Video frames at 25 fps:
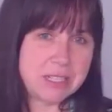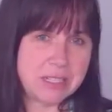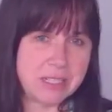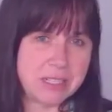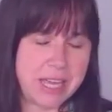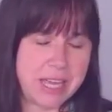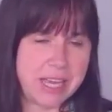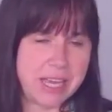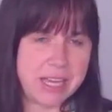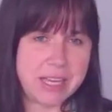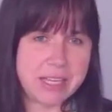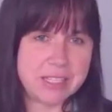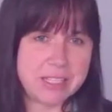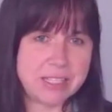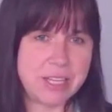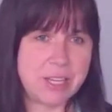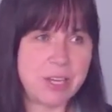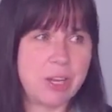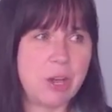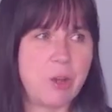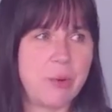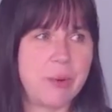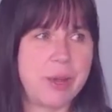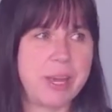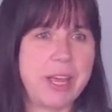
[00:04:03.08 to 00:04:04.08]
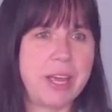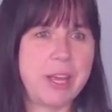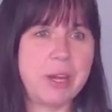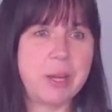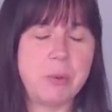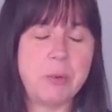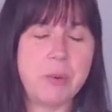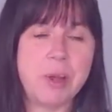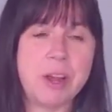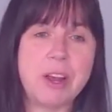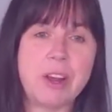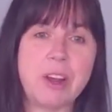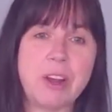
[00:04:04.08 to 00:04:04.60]
this link isn't going
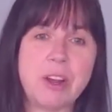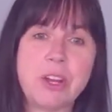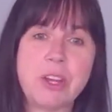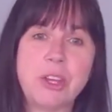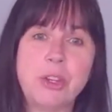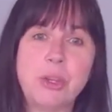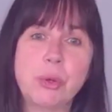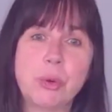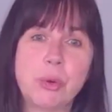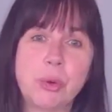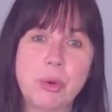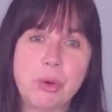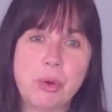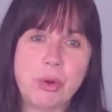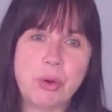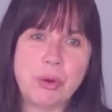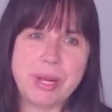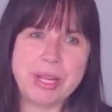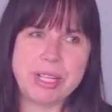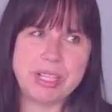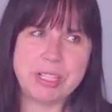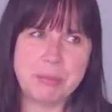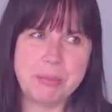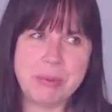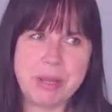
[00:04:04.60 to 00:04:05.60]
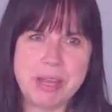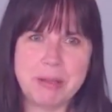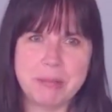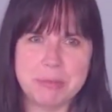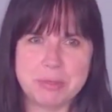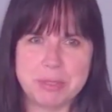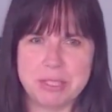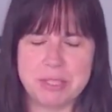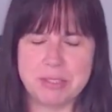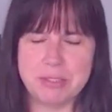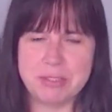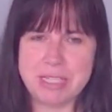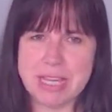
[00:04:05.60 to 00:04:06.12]
anywhere. You're going to be
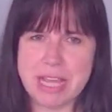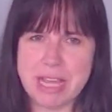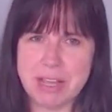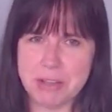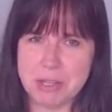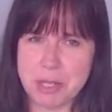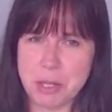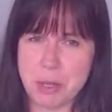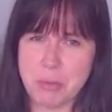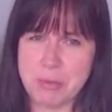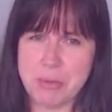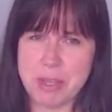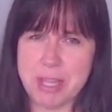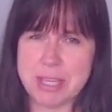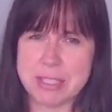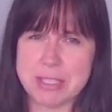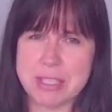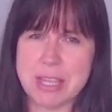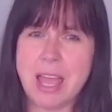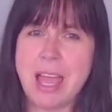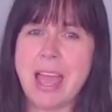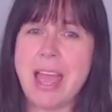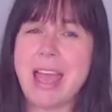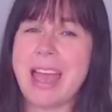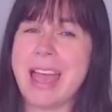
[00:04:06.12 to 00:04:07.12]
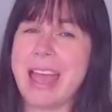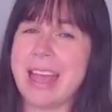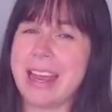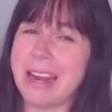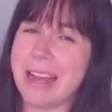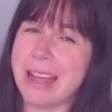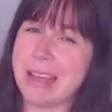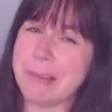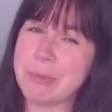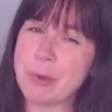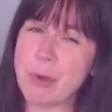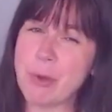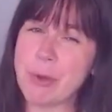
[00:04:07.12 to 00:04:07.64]
able to download this,
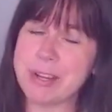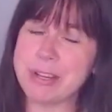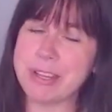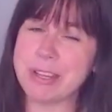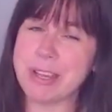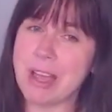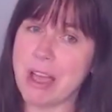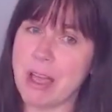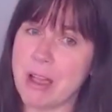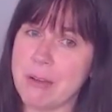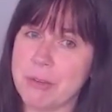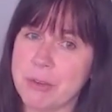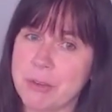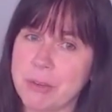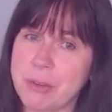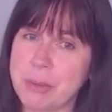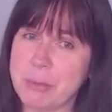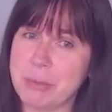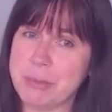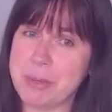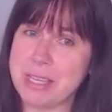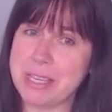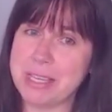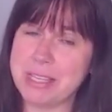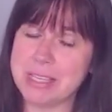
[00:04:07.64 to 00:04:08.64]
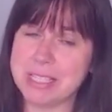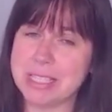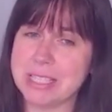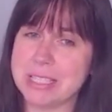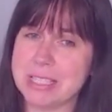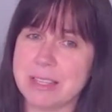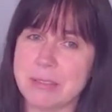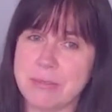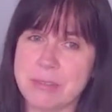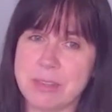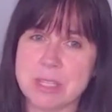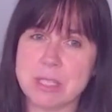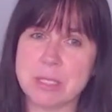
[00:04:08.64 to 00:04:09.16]
and I'm going to cover the
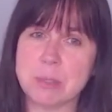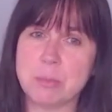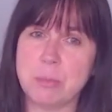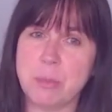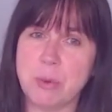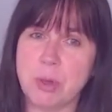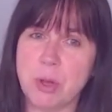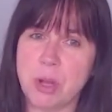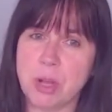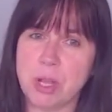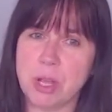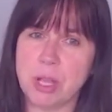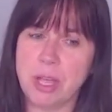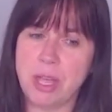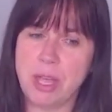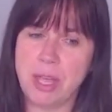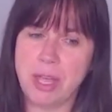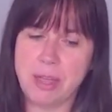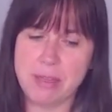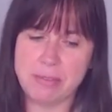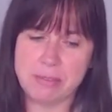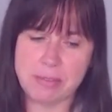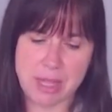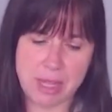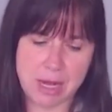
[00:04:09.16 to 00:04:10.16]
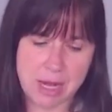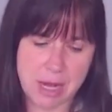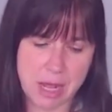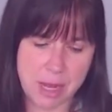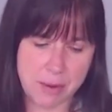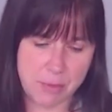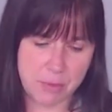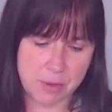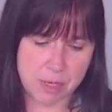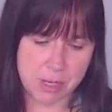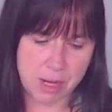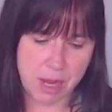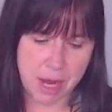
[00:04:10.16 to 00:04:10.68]
pieces of this book that
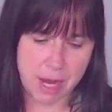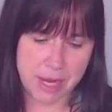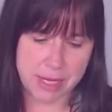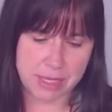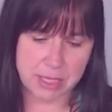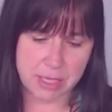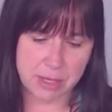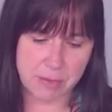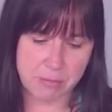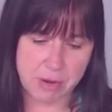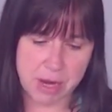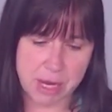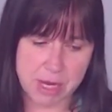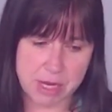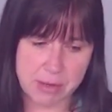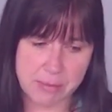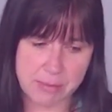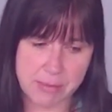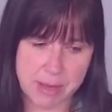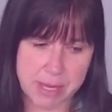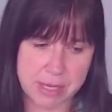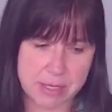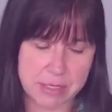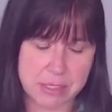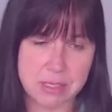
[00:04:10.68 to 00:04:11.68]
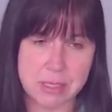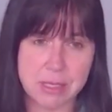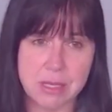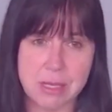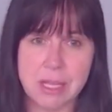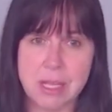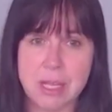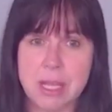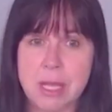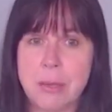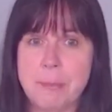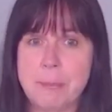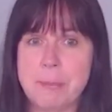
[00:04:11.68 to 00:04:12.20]
I would highly recommend.
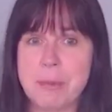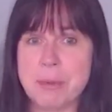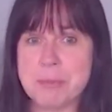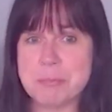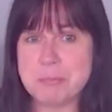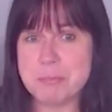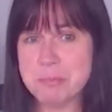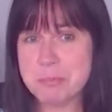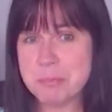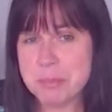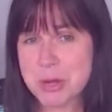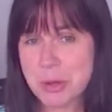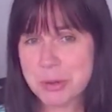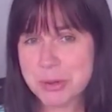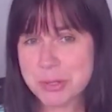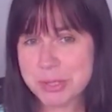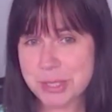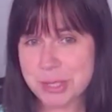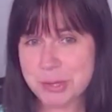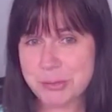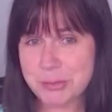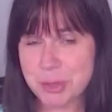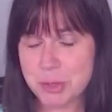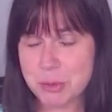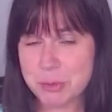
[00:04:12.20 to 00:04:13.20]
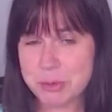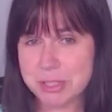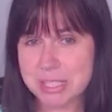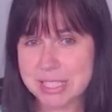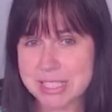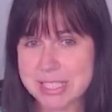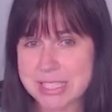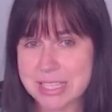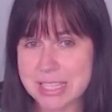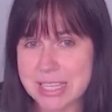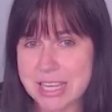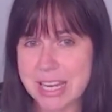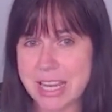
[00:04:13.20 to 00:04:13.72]
But most of you
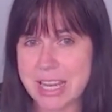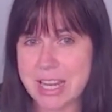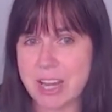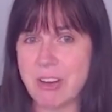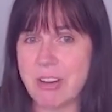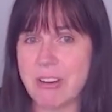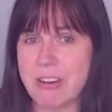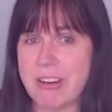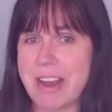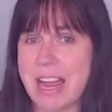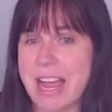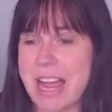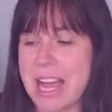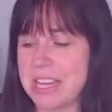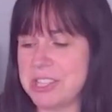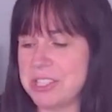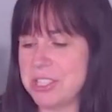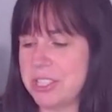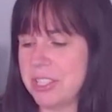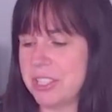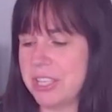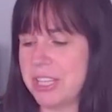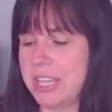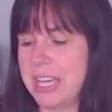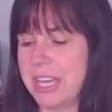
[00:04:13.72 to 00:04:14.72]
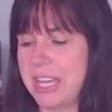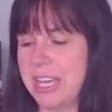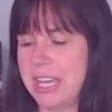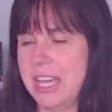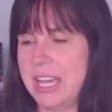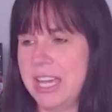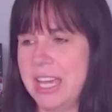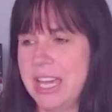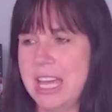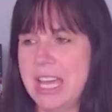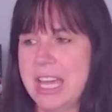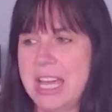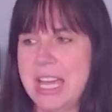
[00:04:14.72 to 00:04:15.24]
listening are
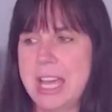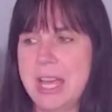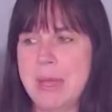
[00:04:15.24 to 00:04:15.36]
actually